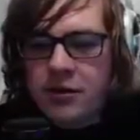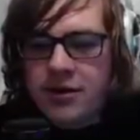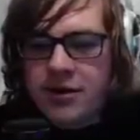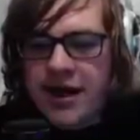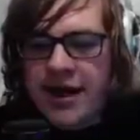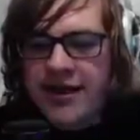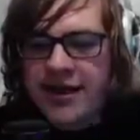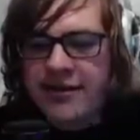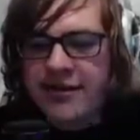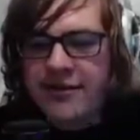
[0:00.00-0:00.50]
I
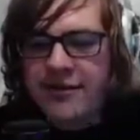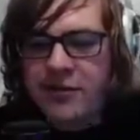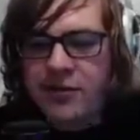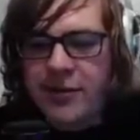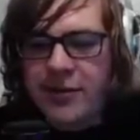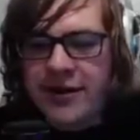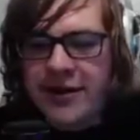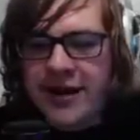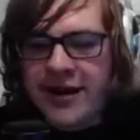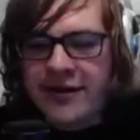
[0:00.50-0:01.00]
didn't do a B
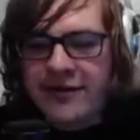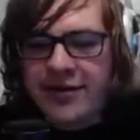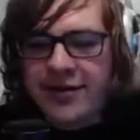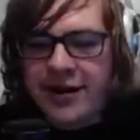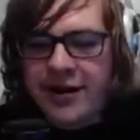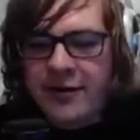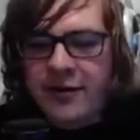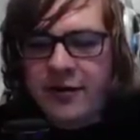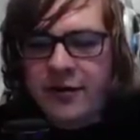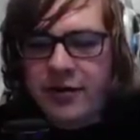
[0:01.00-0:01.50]
dash
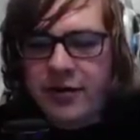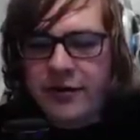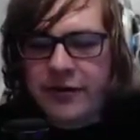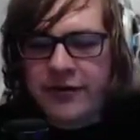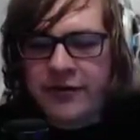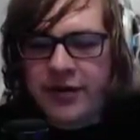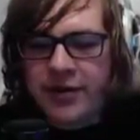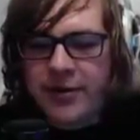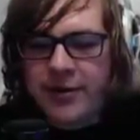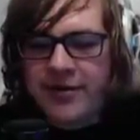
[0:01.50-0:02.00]
there, so we're gonna lose a
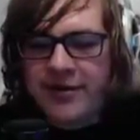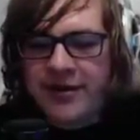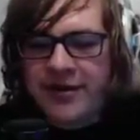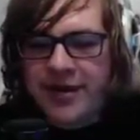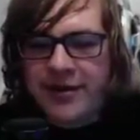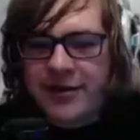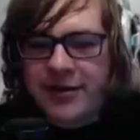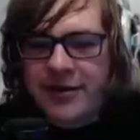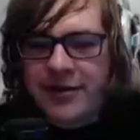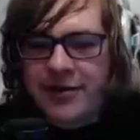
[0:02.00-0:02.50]
little bit of
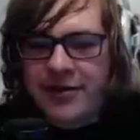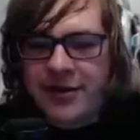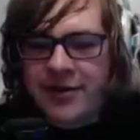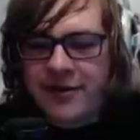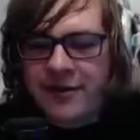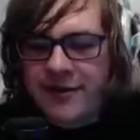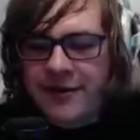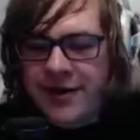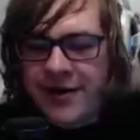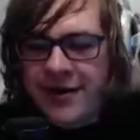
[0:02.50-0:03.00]
time here, but that's
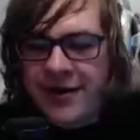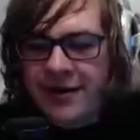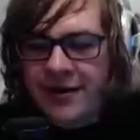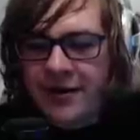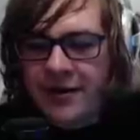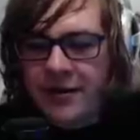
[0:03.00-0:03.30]
fine.